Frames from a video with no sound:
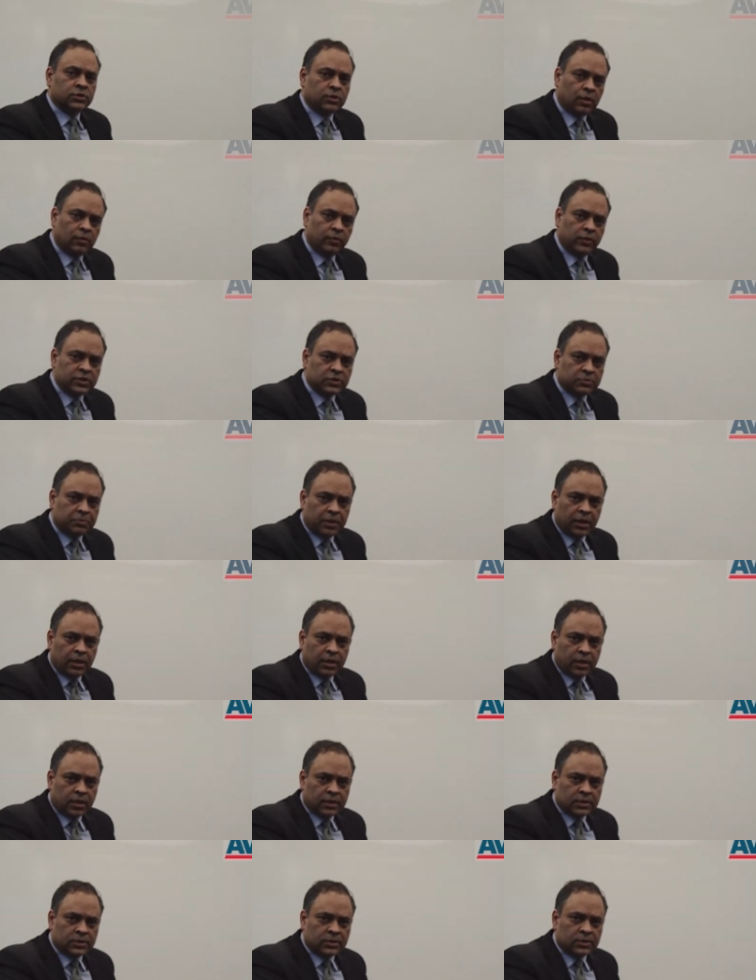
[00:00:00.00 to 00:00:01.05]
always
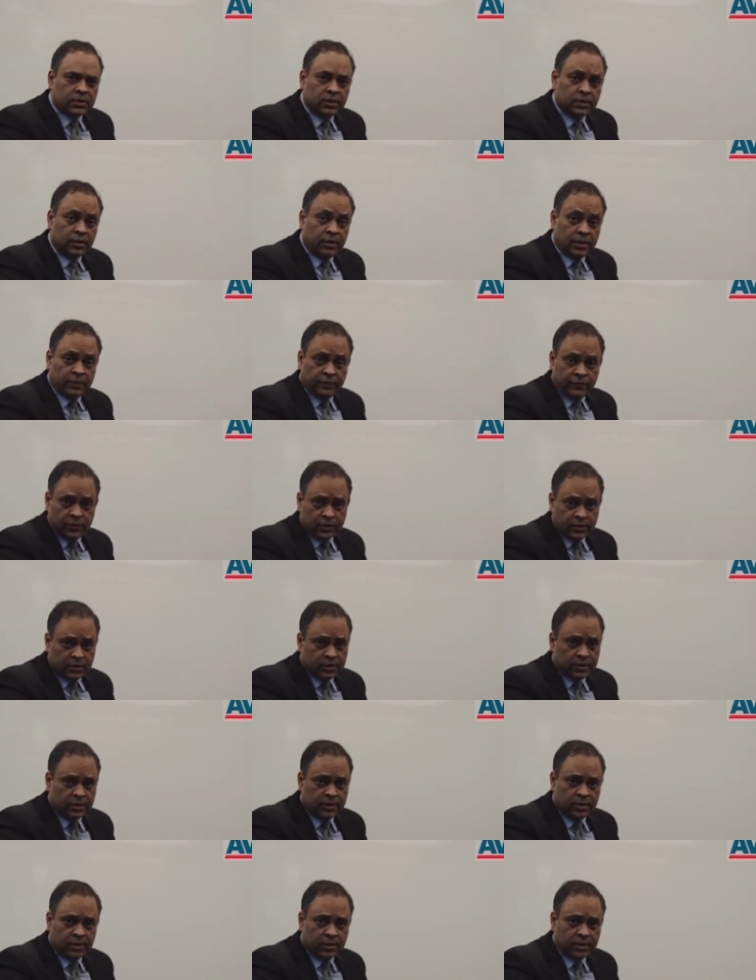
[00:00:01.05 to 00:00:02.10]
made us different
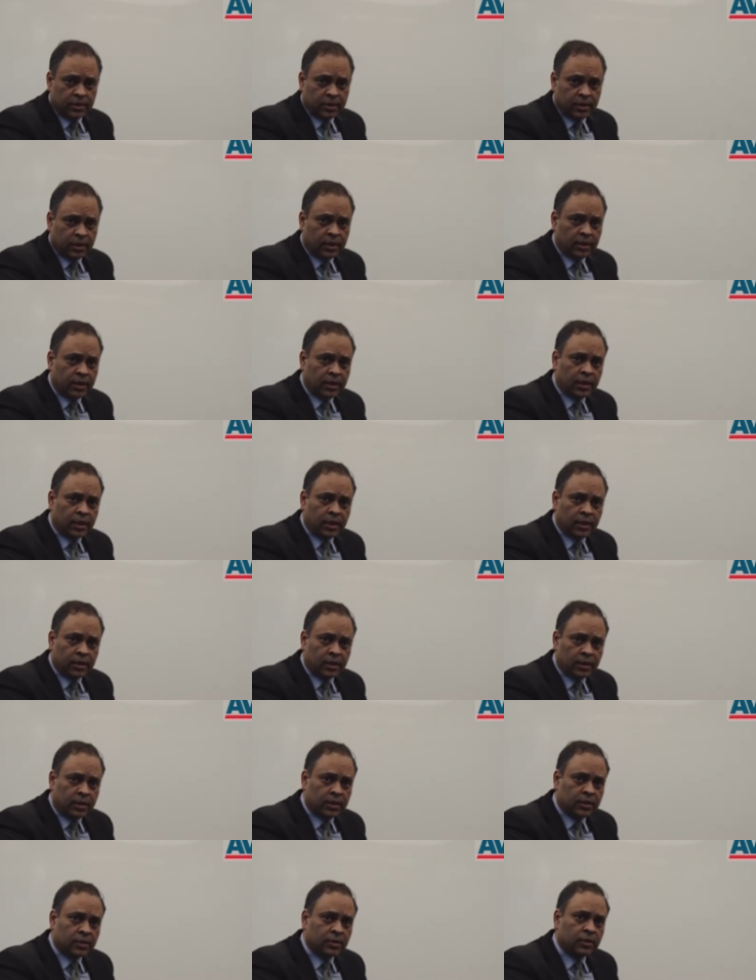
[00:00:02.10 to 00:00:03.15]
at
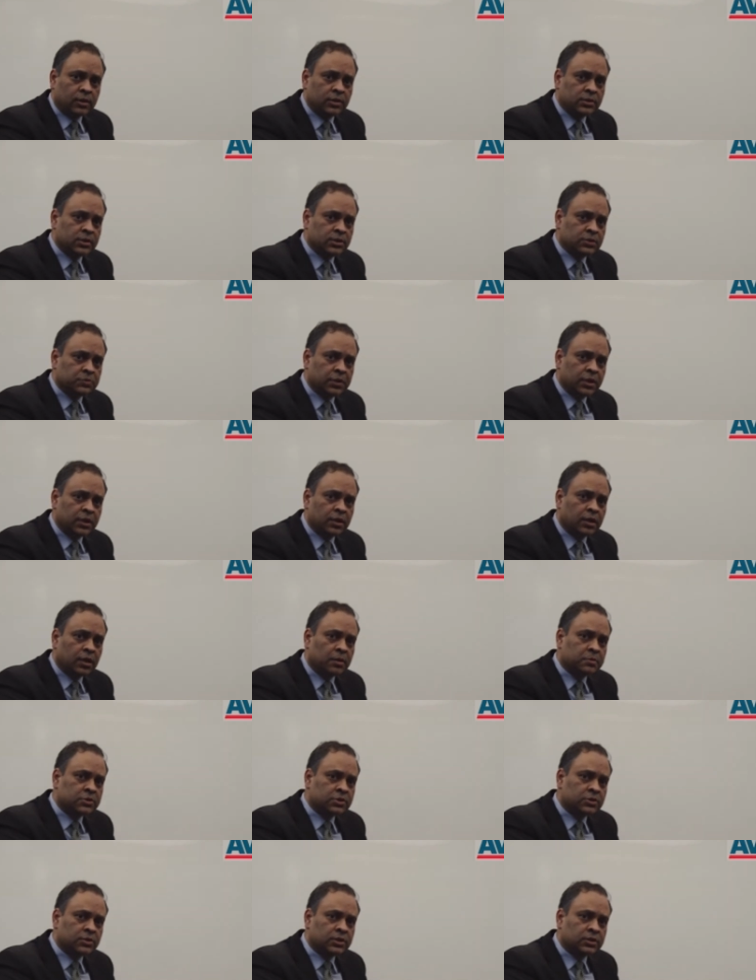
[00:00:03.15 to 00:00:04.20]
NIIT Technologies when it
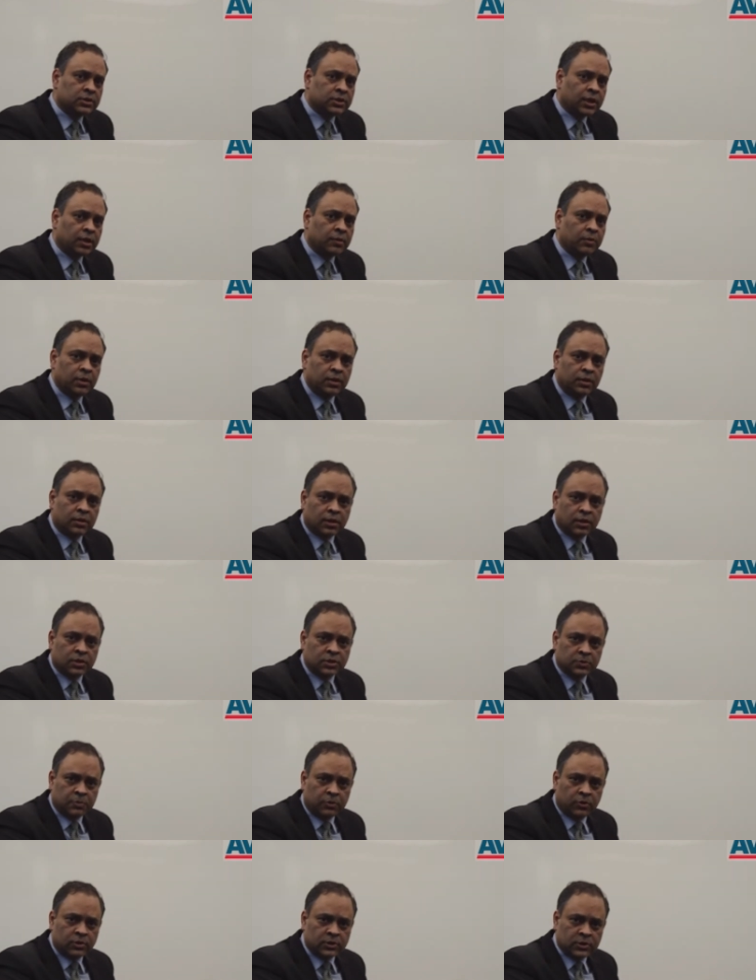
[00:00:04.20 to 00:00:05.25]
comes to the travel and
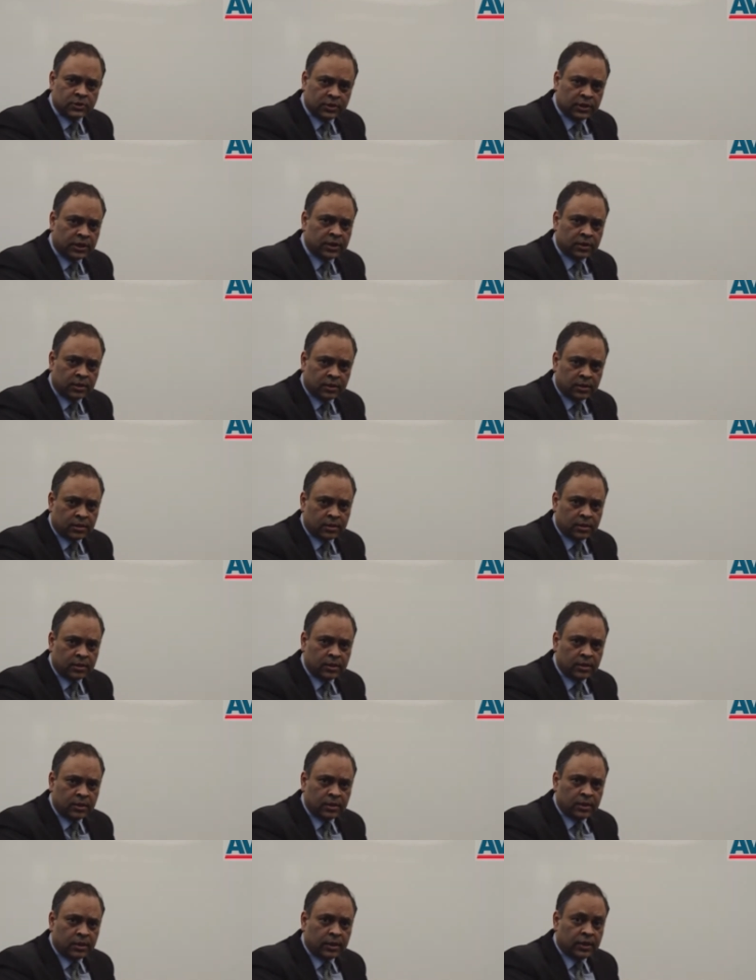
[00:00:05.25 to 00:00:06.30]
transport sector
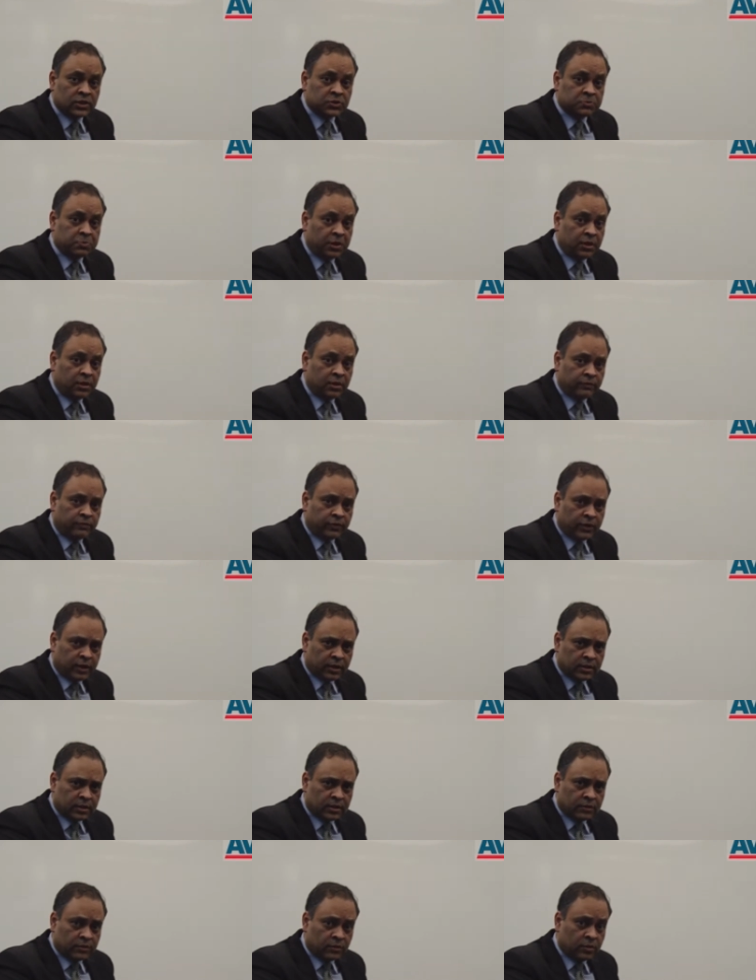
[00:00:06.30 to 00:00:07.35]
has been the
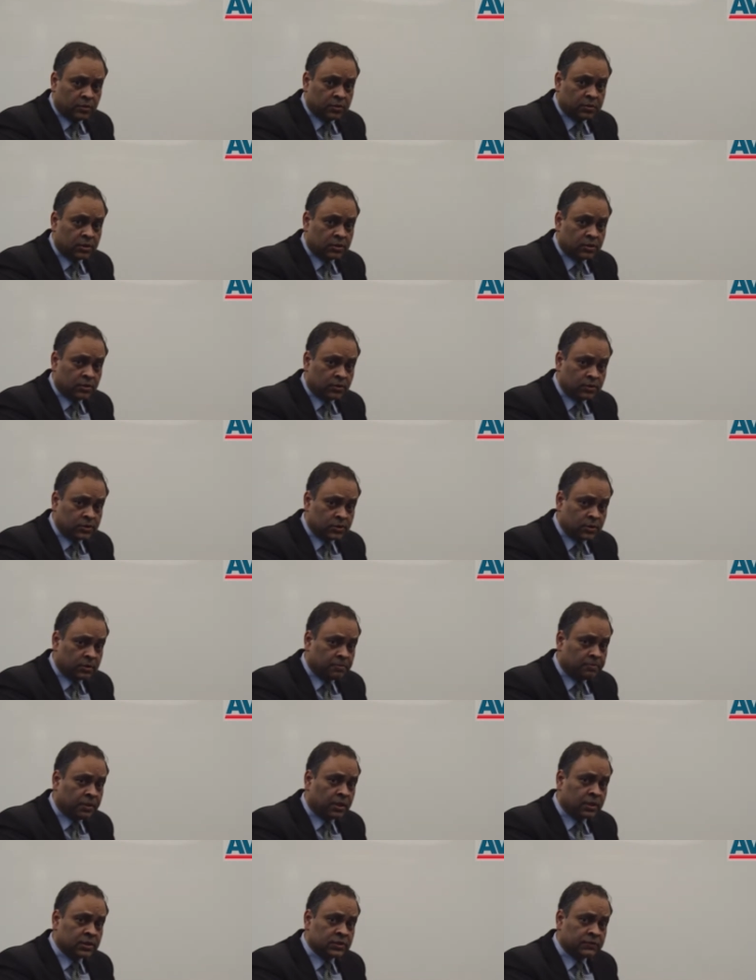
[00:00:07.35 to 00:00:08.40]
fact that over the course of the
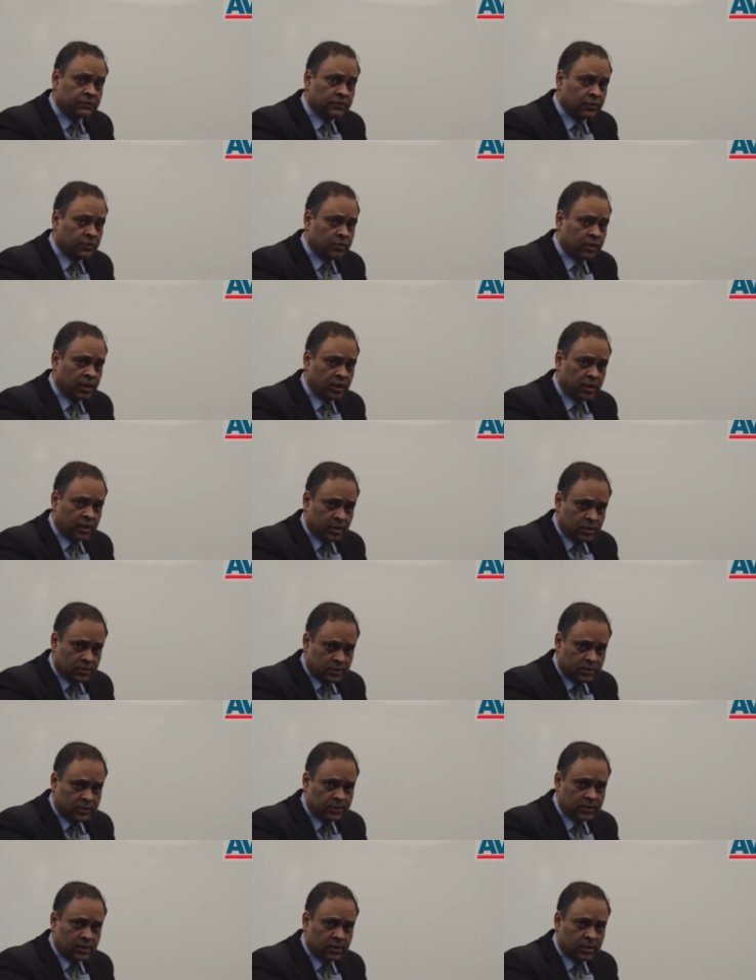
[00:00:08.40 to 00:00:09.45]
past few
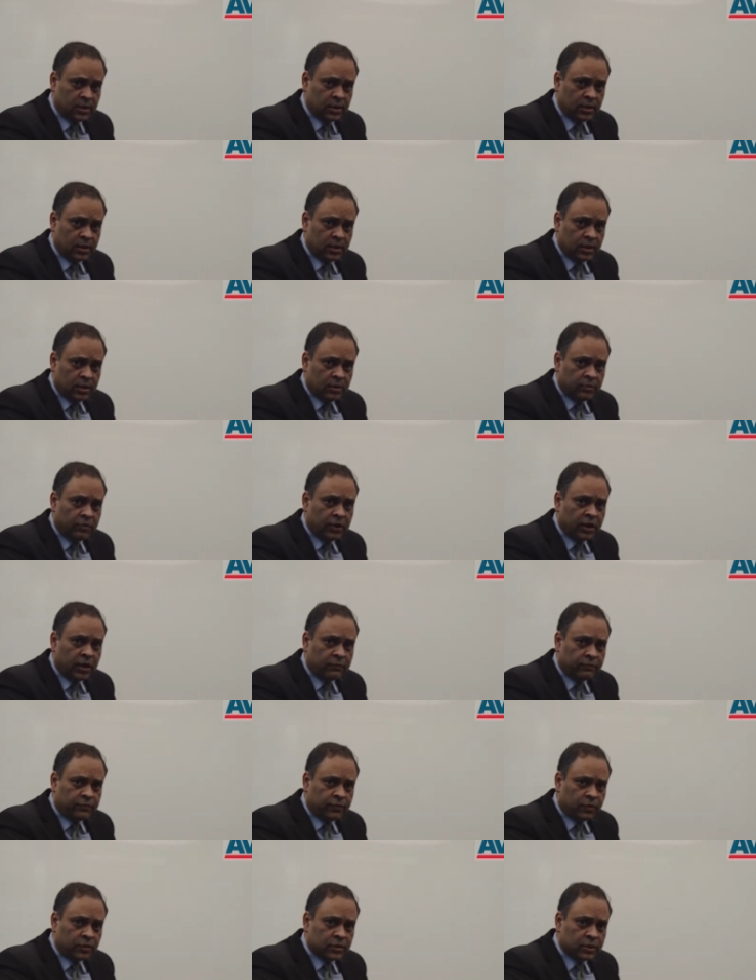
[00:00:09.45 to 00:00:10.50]
decades, we
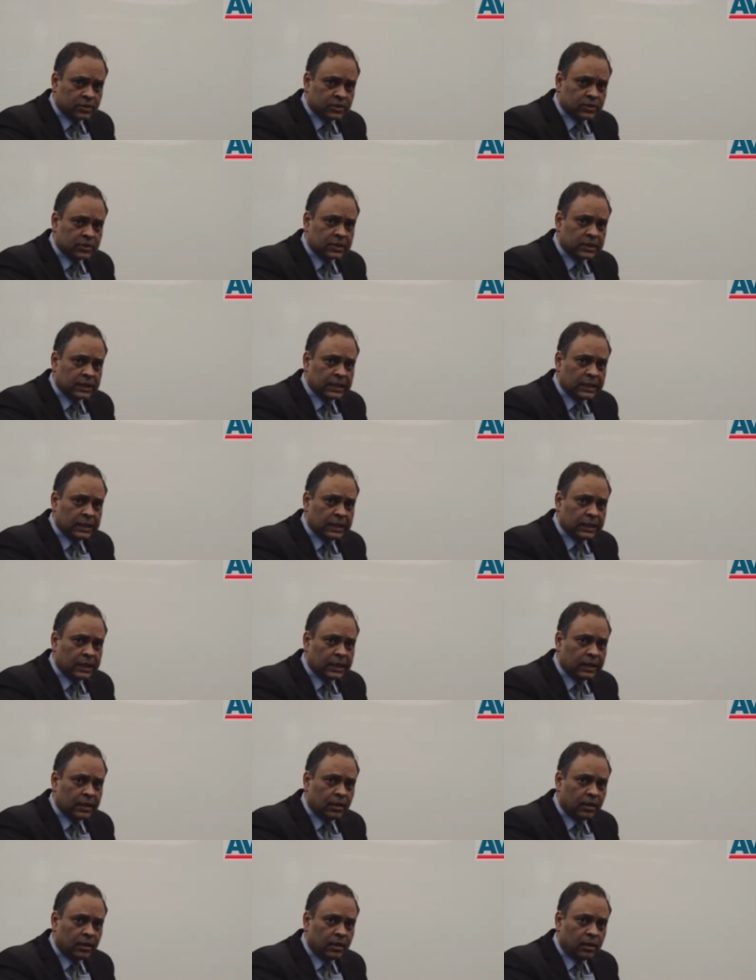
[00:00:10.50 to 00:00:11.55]
have focused
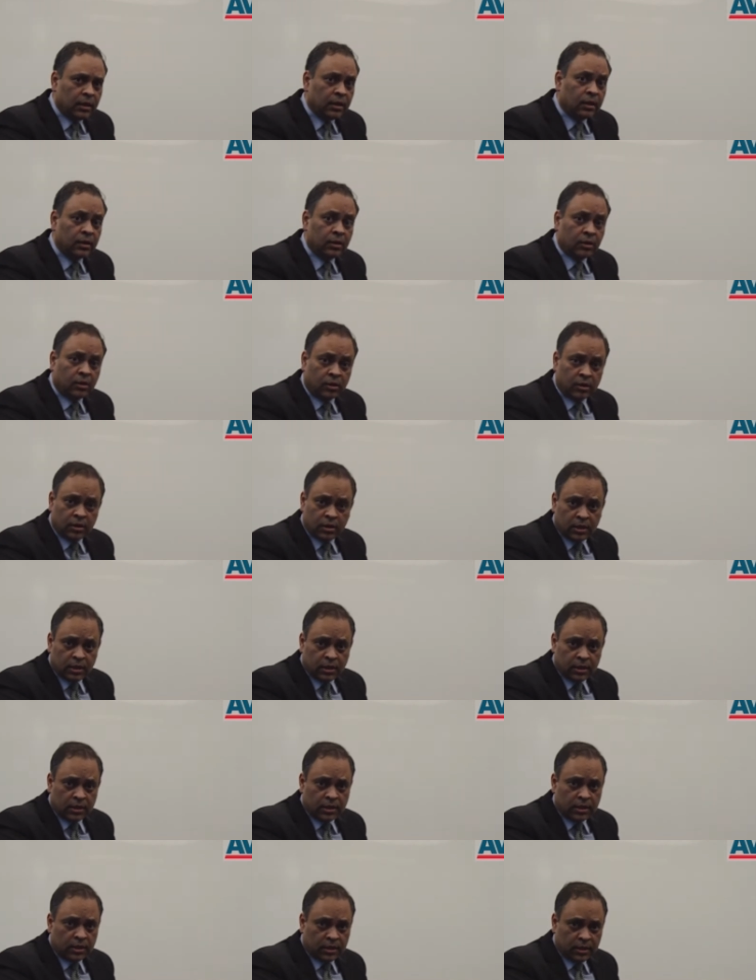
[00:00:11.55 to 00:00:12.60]

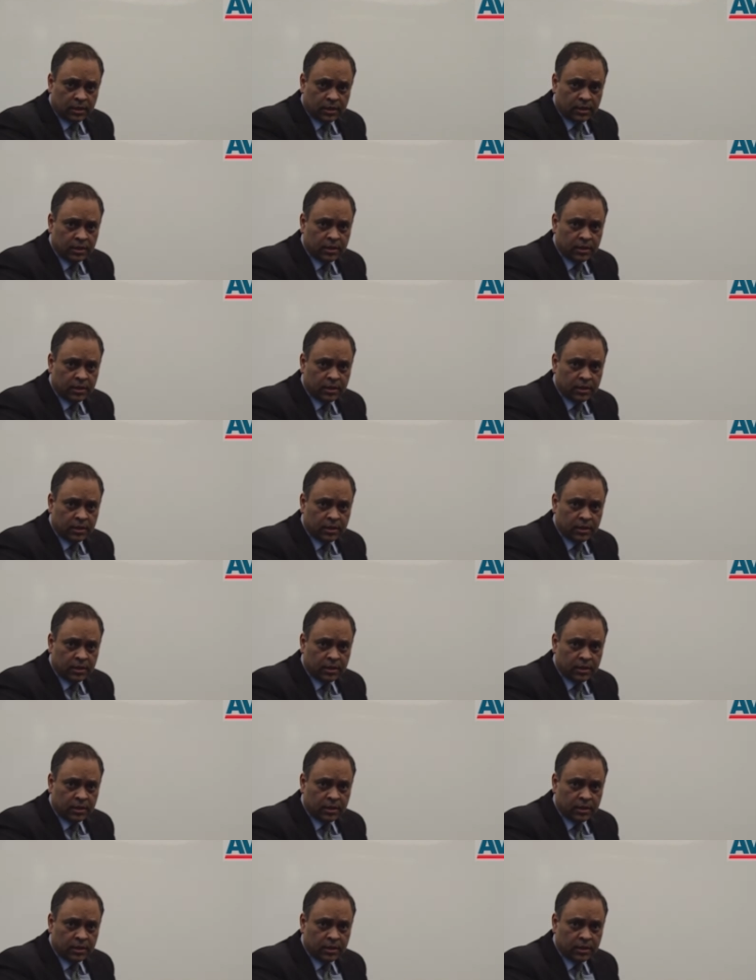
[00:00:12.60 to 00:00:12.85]
inordinately